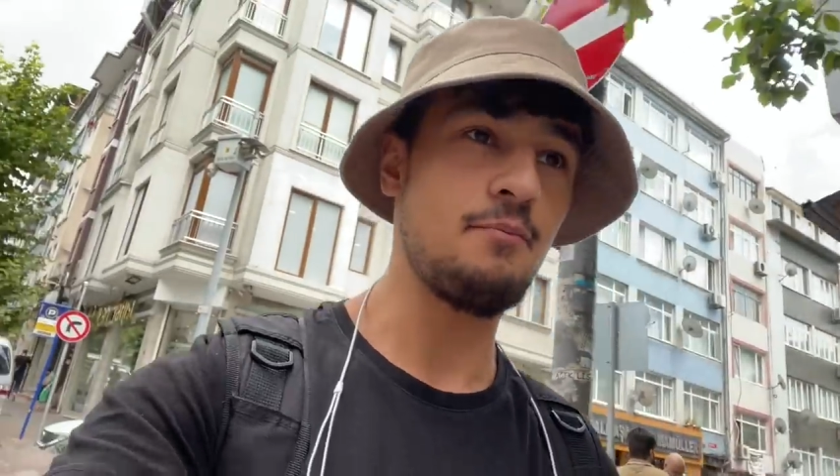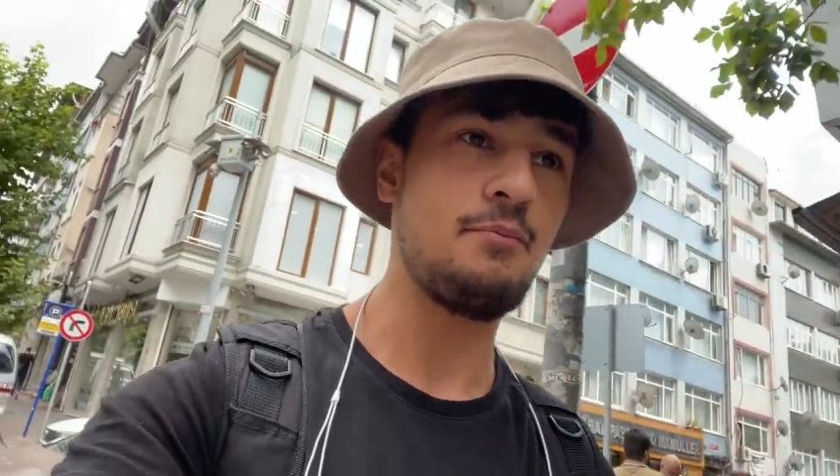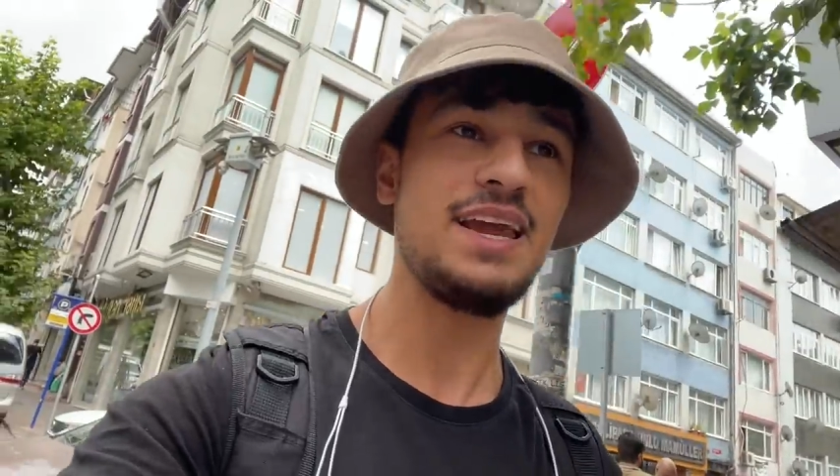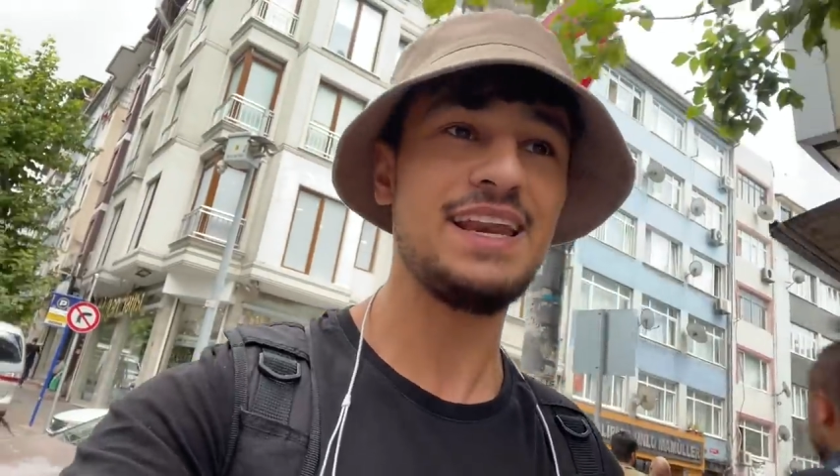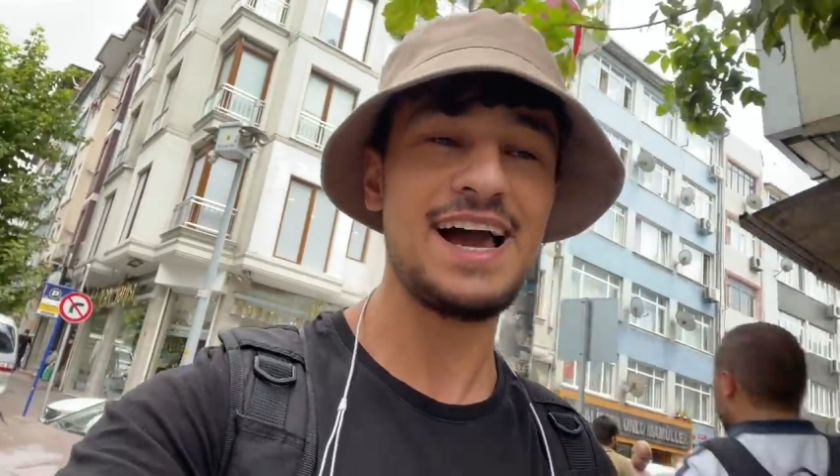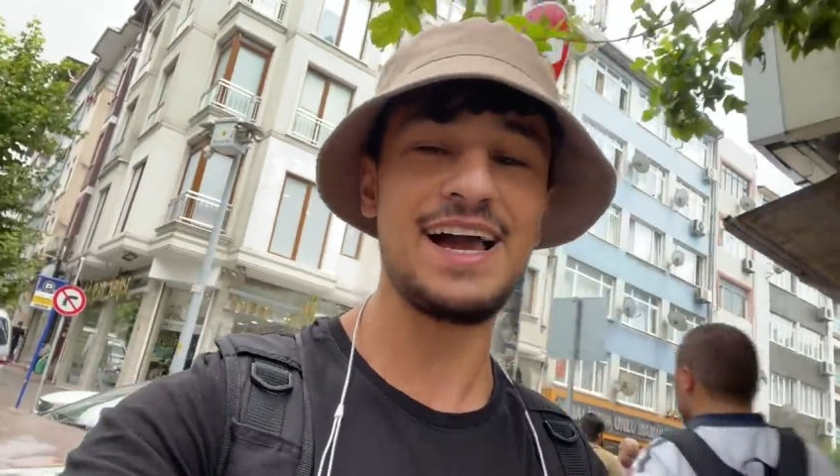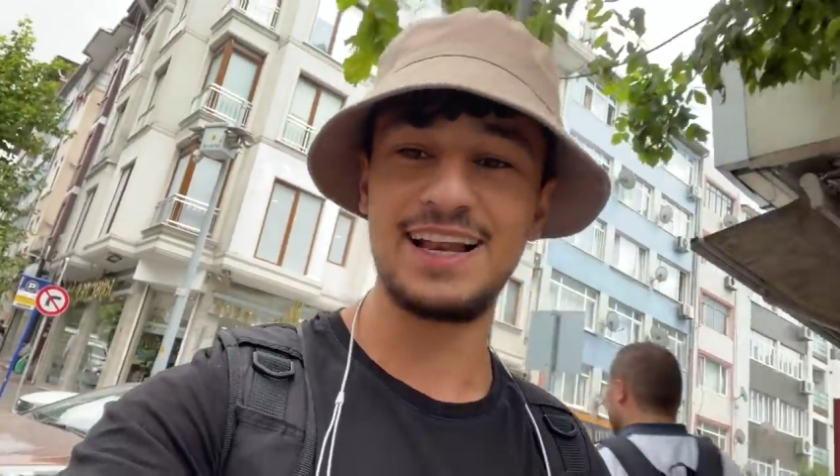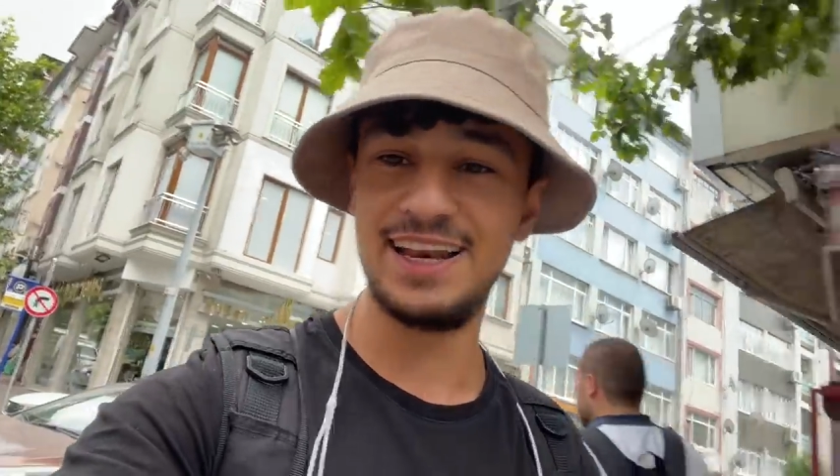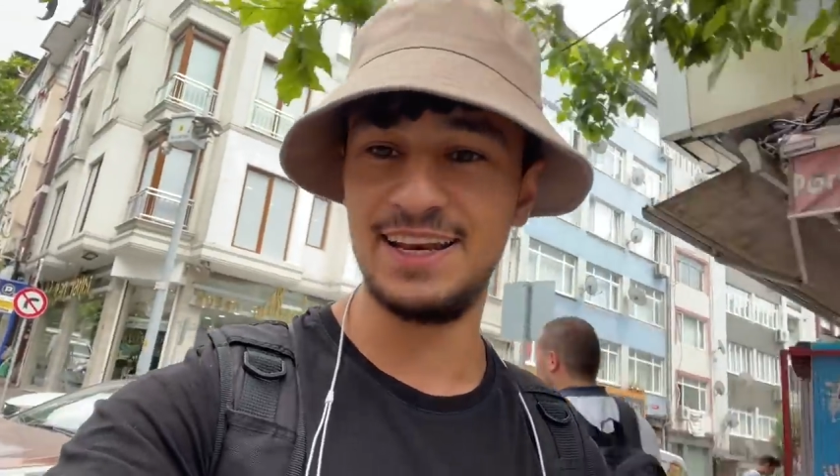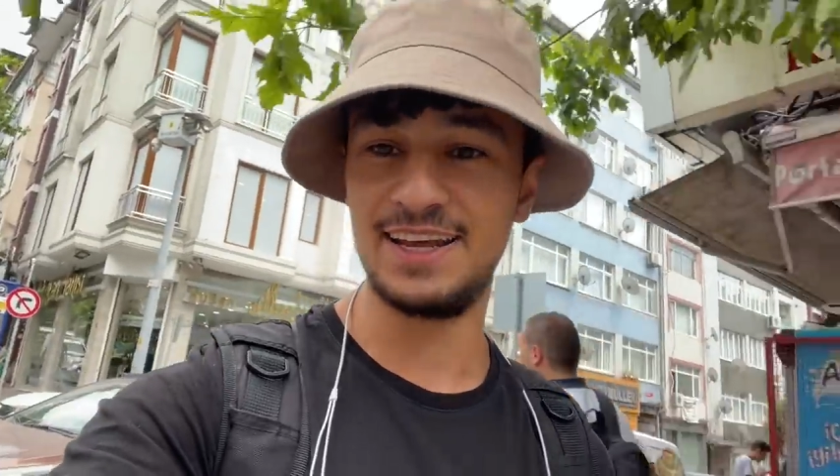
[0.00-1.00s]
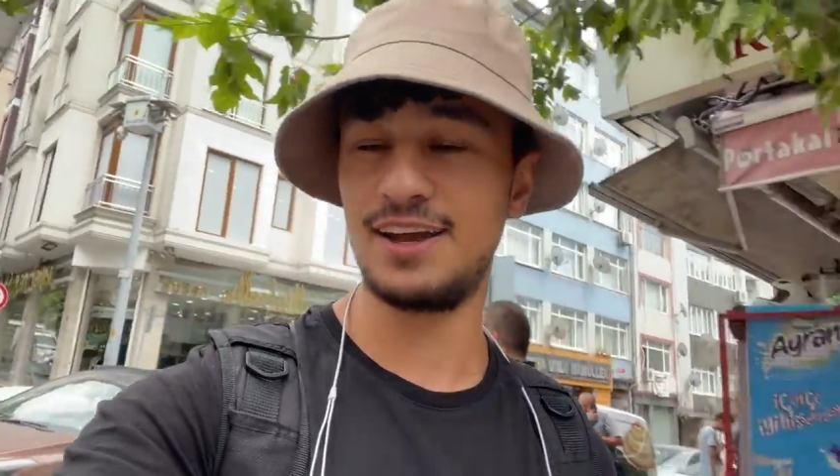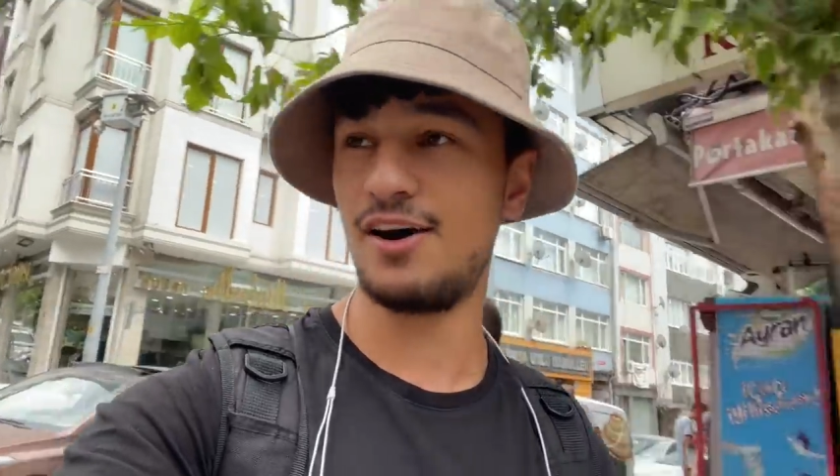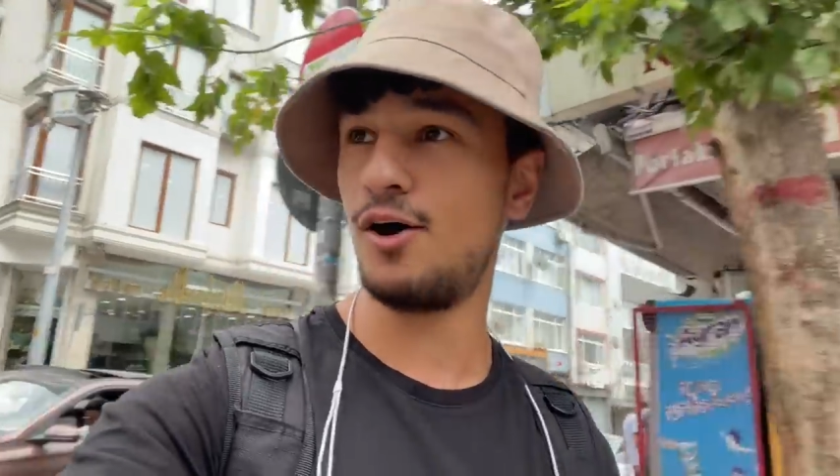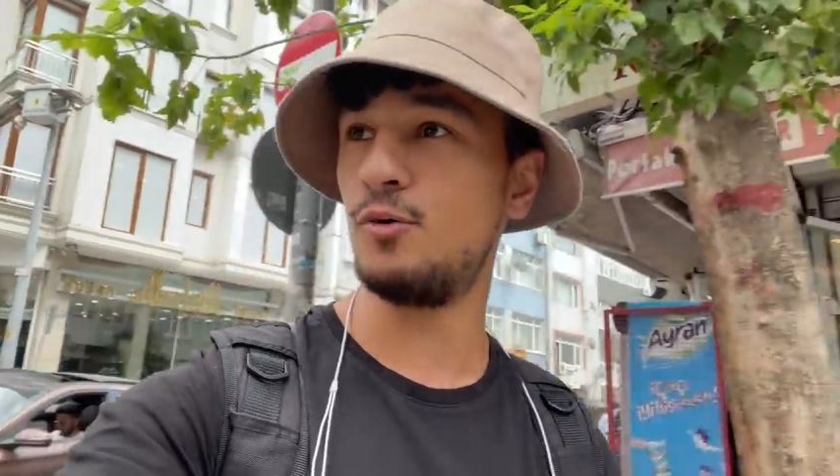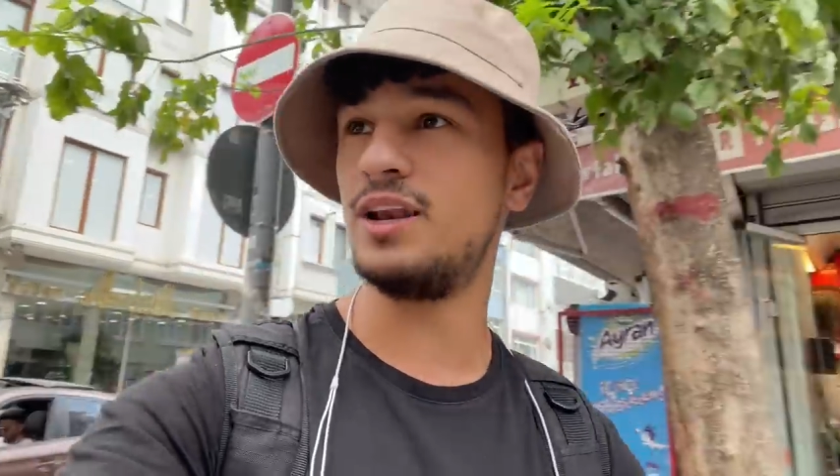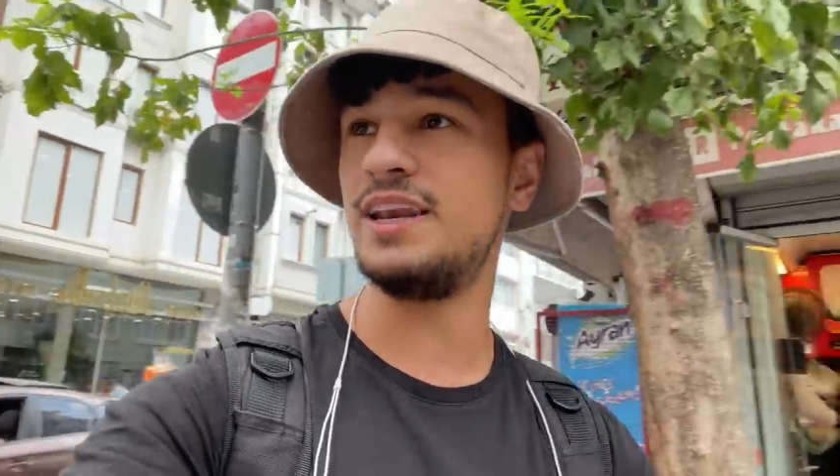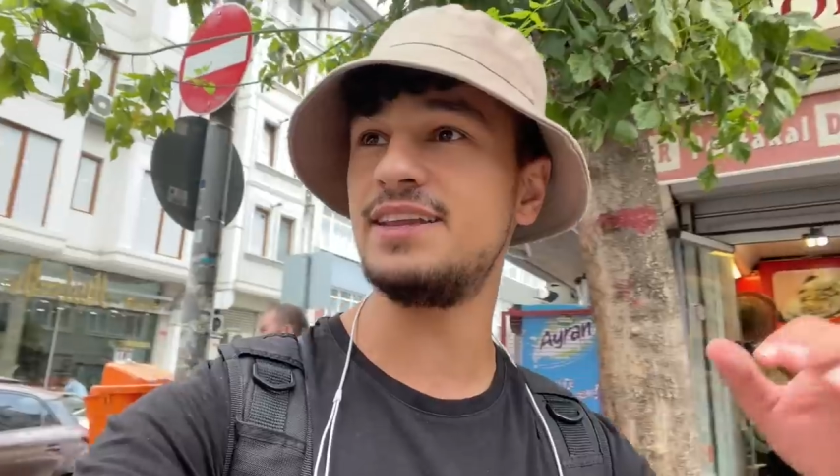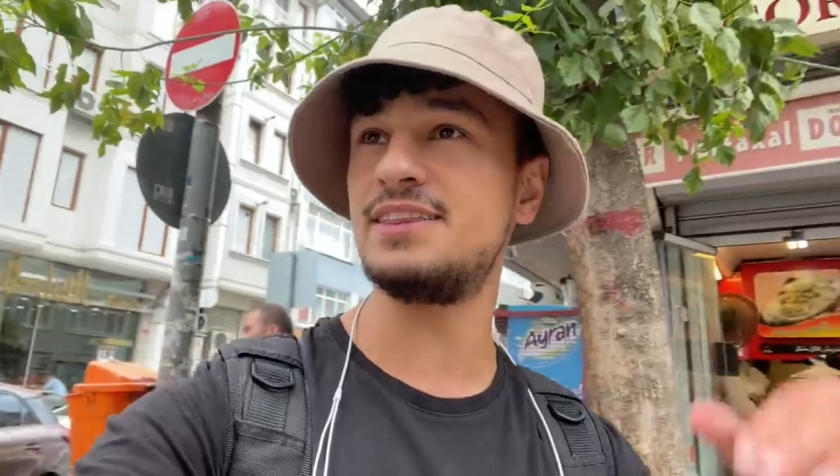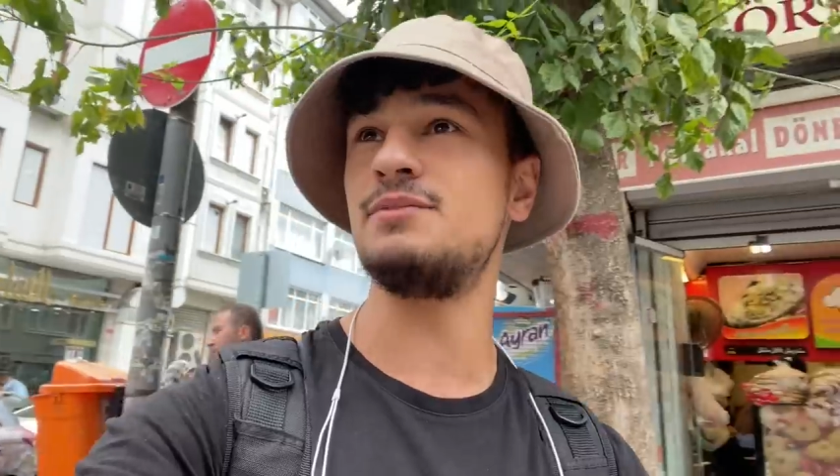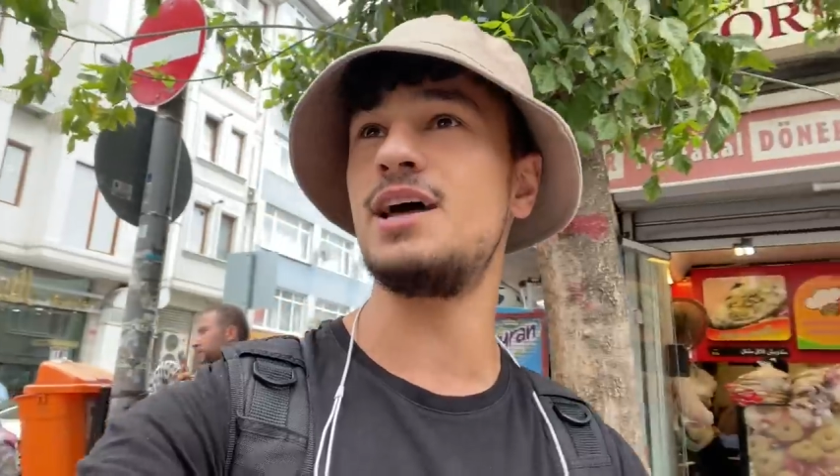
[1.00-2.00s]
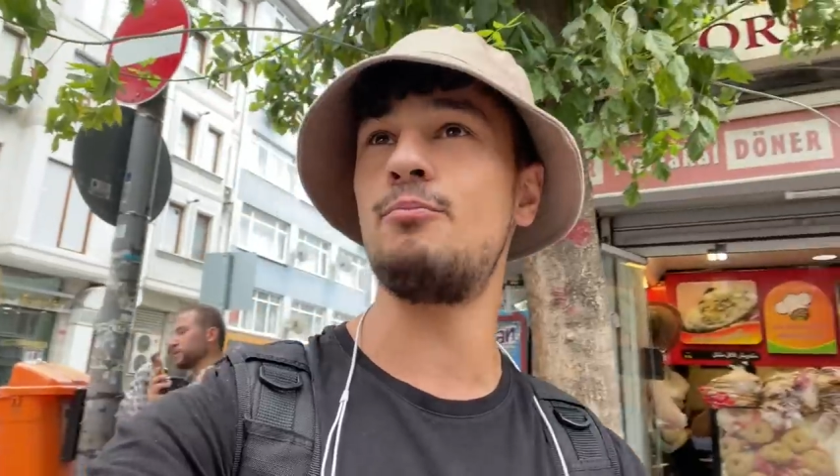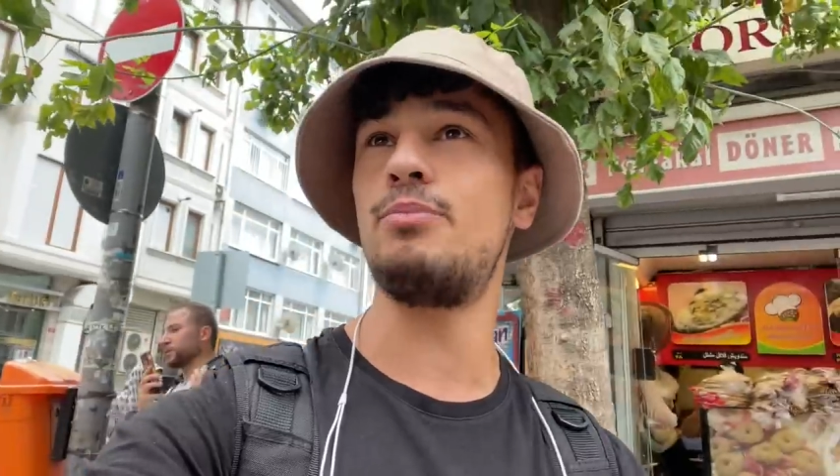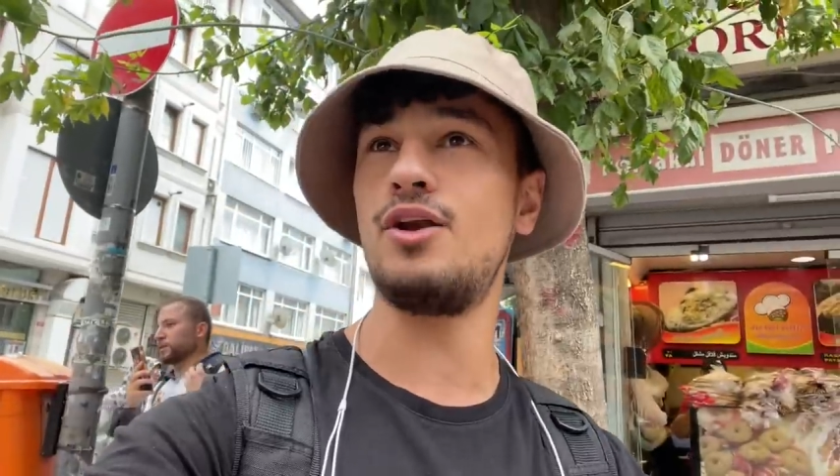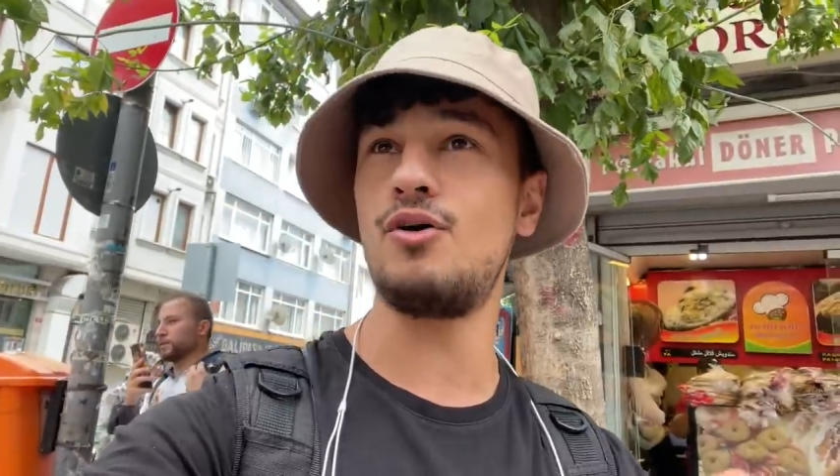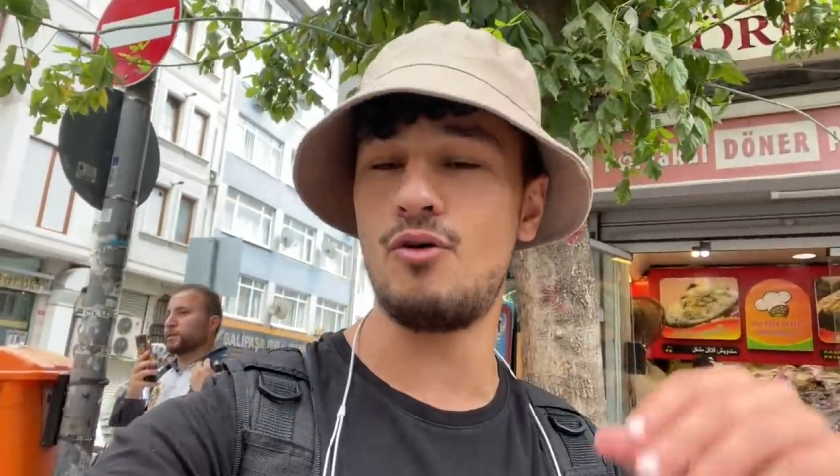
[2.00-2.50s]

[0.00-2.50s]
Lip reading: Beynan Clinic. I will link them down below.